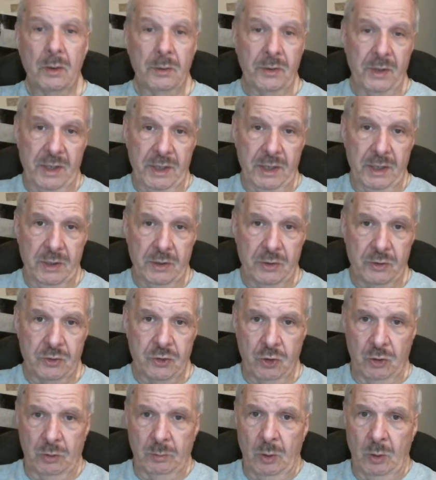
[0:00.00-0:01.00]
the
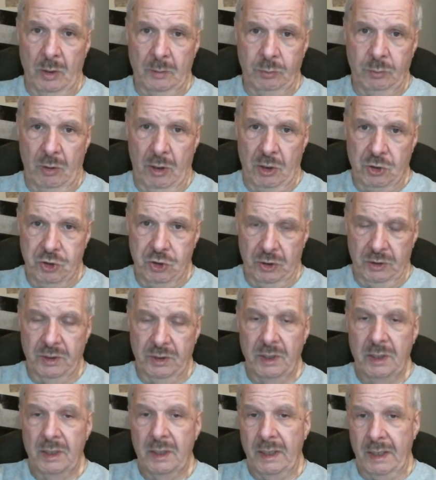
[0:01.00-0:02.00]
term long project